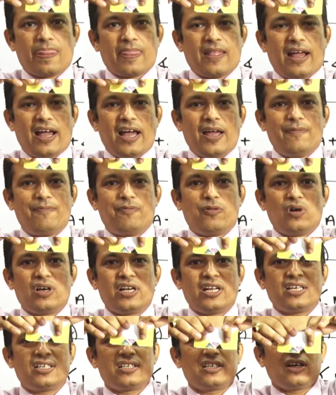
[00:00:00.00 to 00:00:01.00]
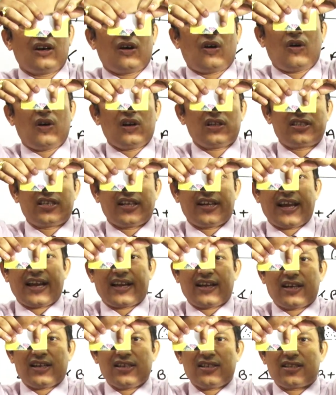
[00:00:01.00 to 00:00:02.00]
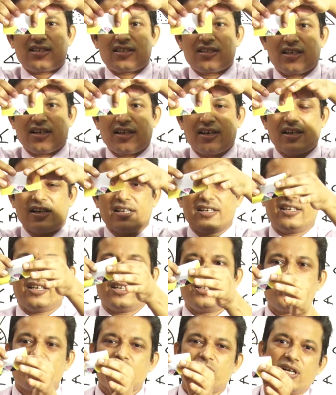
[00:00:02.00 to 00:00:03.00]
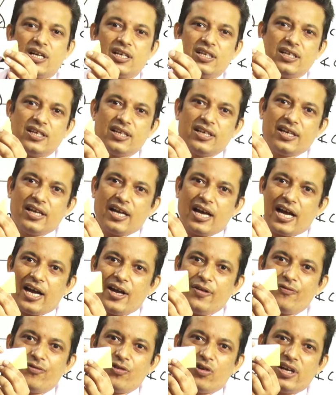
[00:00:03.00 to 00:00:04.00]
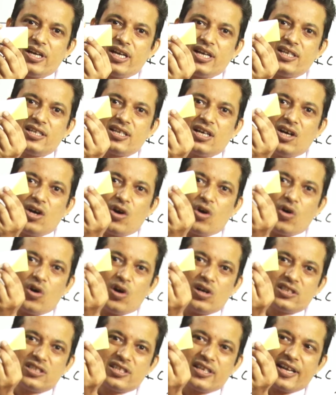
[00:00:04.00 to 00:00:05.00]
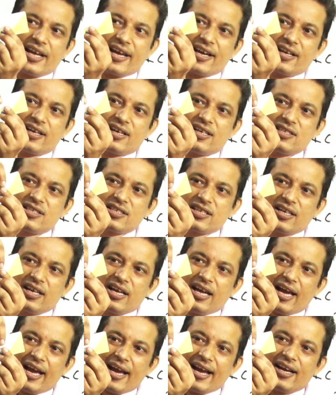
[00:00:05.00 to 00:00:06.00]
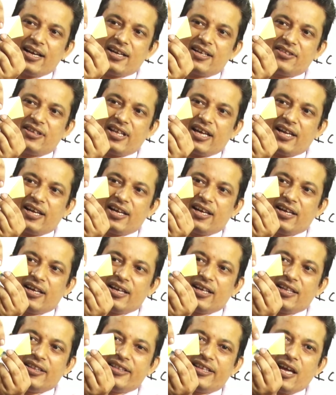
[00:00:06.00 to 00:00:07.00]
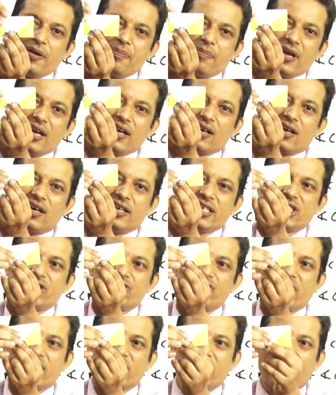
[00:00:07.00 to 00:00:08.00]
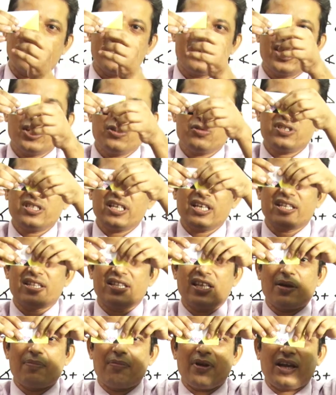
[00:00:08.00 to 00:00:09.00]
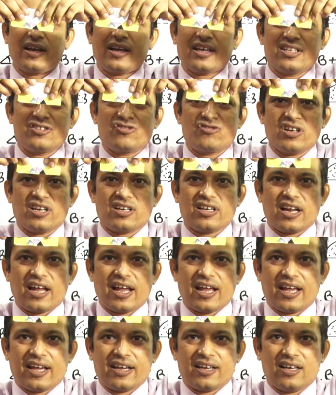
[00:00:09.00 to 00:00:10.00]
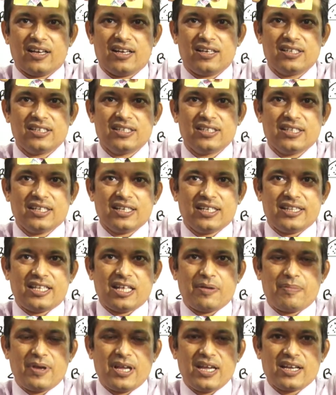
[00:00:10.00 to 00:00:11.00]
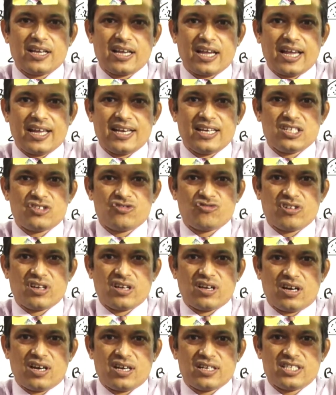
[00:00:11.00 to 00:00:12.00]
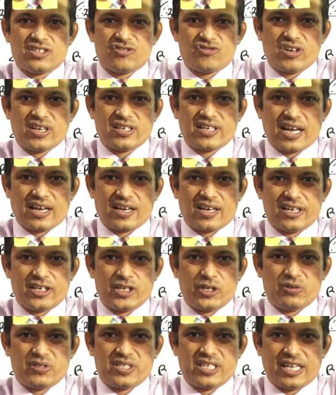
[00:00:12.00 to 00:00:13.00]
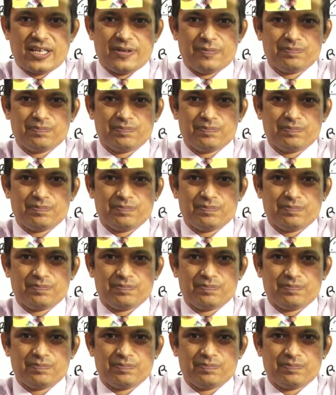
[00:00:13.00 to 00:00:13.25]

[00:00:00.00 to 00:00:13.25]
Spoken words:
I folded all three angles, dear student, I folded all three angles, and then they make a straight line. Did you see? They make a straight angle, they make a straight angle. Did you see?